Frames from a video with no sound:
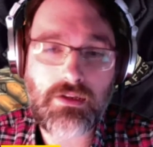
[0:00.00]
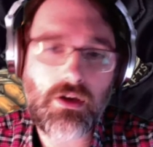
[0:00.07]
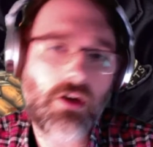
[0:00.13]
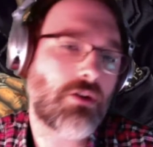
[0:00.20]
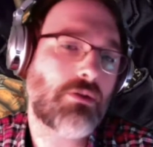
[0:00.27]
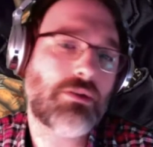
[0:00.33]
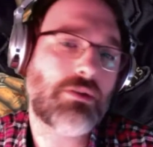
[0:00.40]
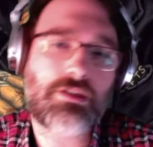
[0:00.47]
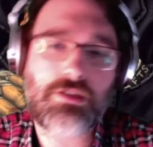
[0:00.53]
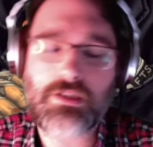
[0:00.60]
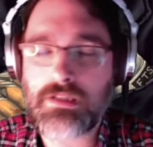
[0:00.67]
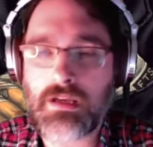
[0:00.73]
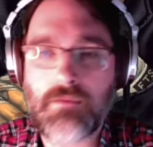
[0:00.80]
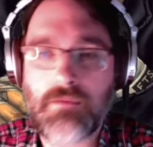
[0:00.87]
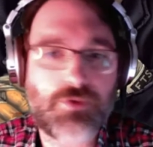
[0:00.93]
Oh, it's just
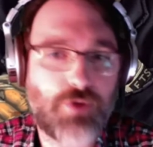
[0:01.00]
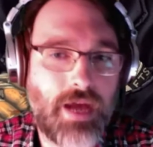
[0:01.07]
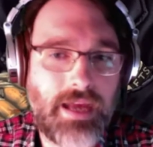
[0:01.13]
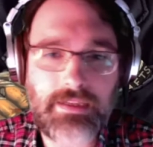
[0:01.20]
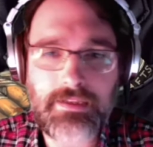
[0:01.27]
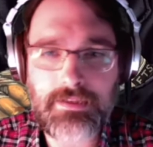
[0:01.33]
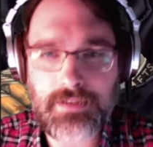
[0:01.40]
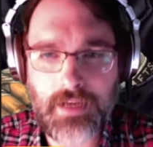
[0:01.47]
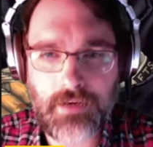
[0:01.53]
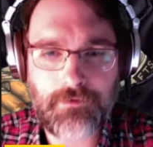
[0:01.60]
dumb dragon stuff,